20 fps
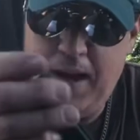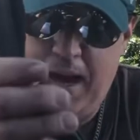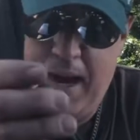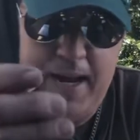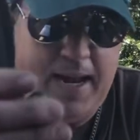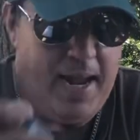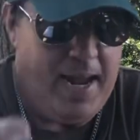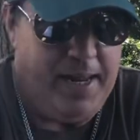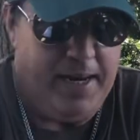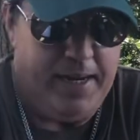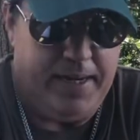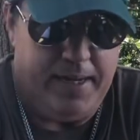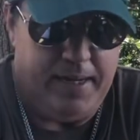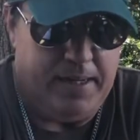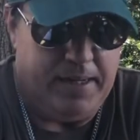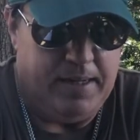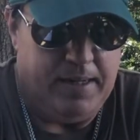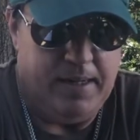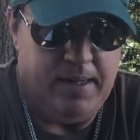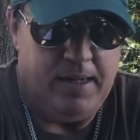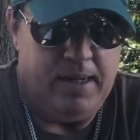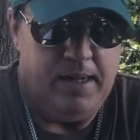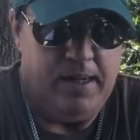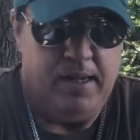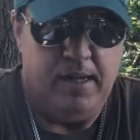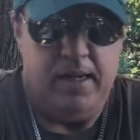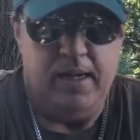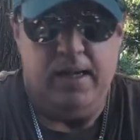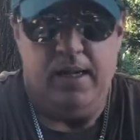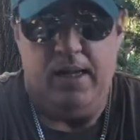I hated
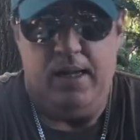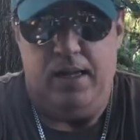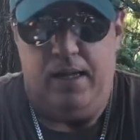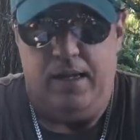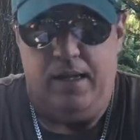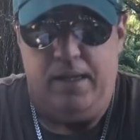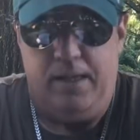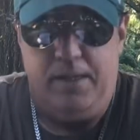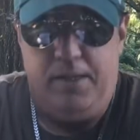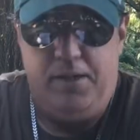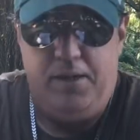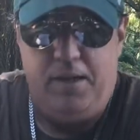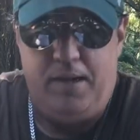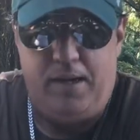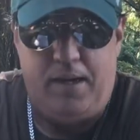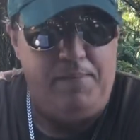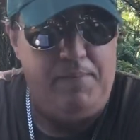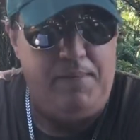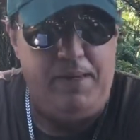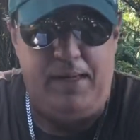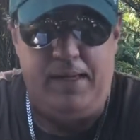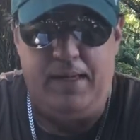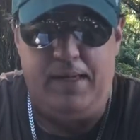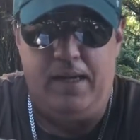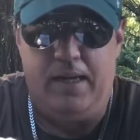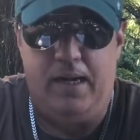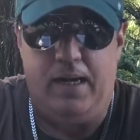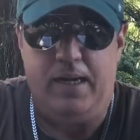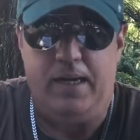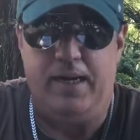it. I mean,
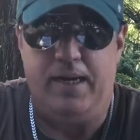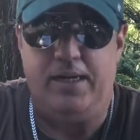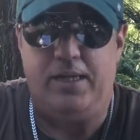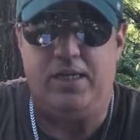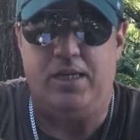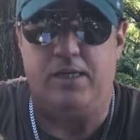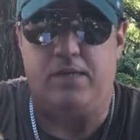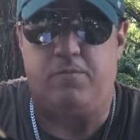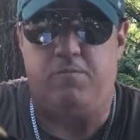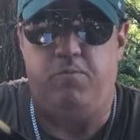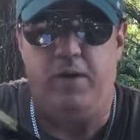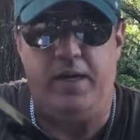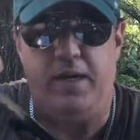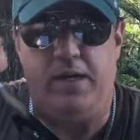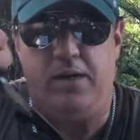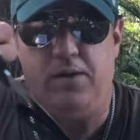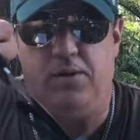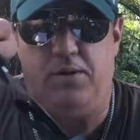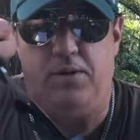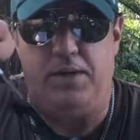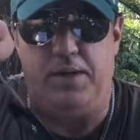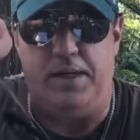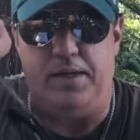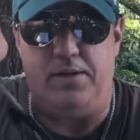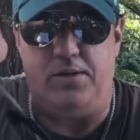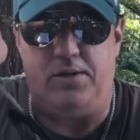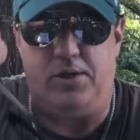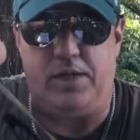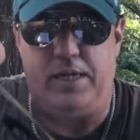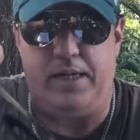it just wiggled
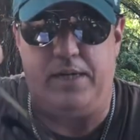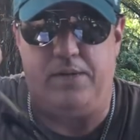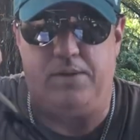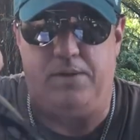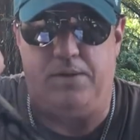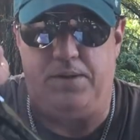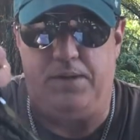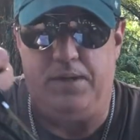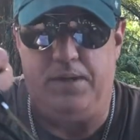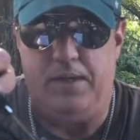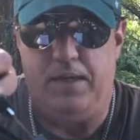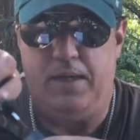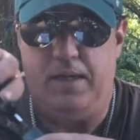and jiggled.